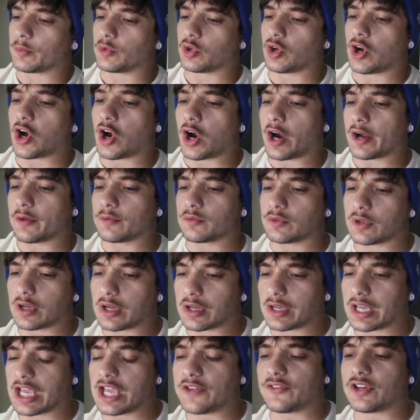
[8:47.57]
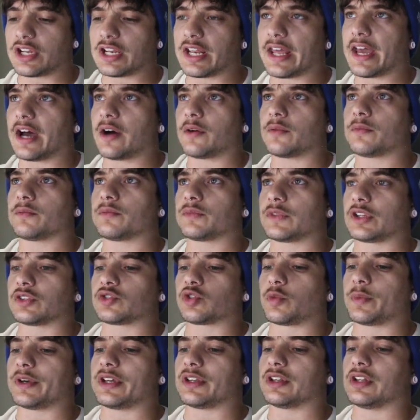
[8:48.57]
Look, all right, even it out, this
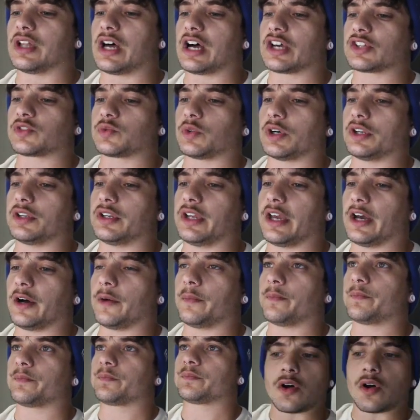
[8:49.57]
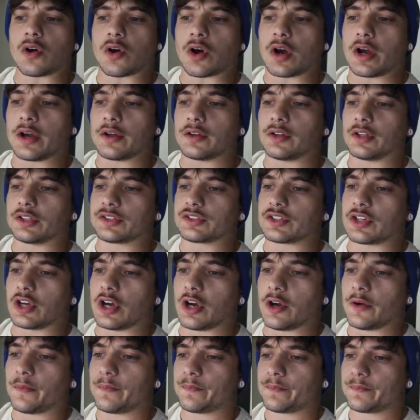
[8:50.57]
will be the last one now. All right, let's
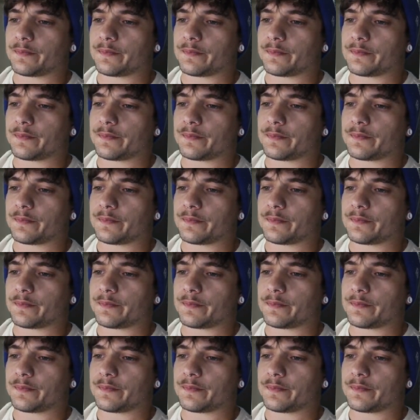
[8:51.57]
go.